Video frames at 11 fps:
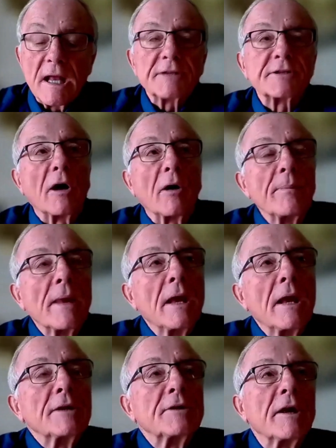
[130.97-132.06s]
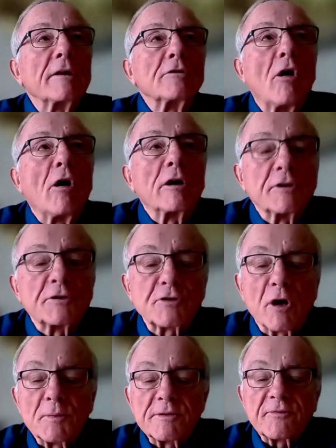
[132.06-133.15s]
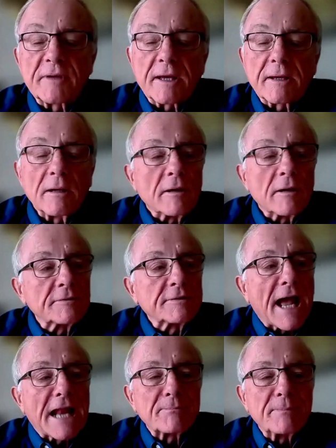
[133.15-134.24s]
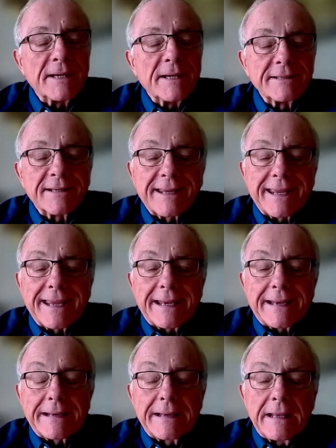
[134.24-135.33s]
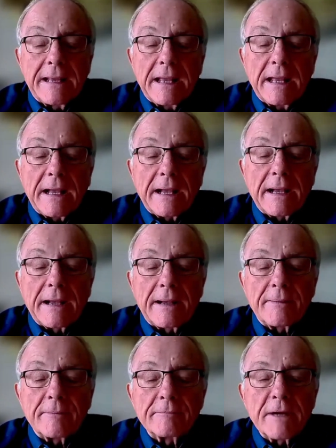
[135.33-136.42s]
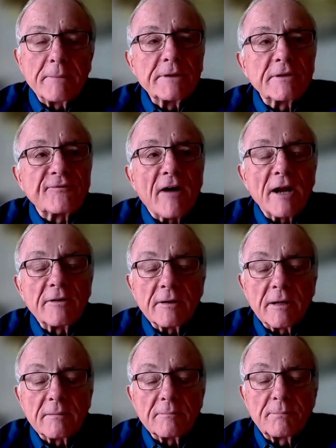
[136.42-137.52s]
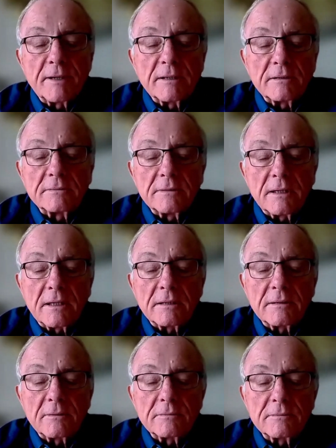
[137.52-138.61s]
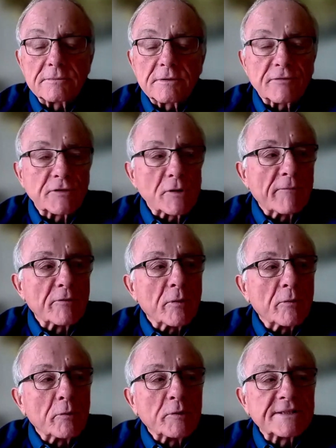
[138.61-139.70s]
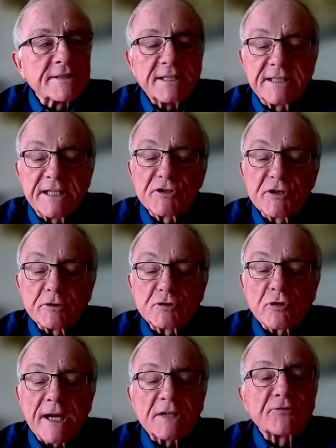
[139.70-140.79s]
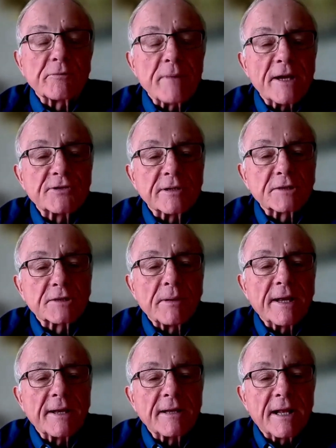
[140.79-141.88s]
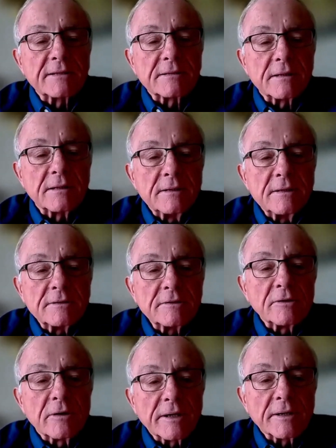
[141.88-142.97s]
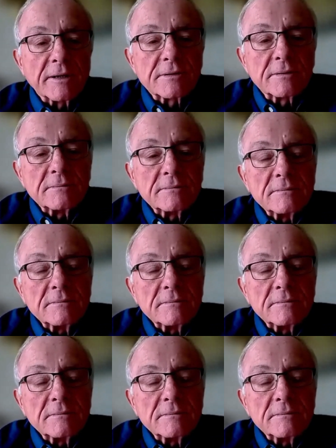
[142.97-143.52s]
So along the terms of data being the king, maybe define, Bill, just so everyone, when we say digital transformation, explain that to the audience.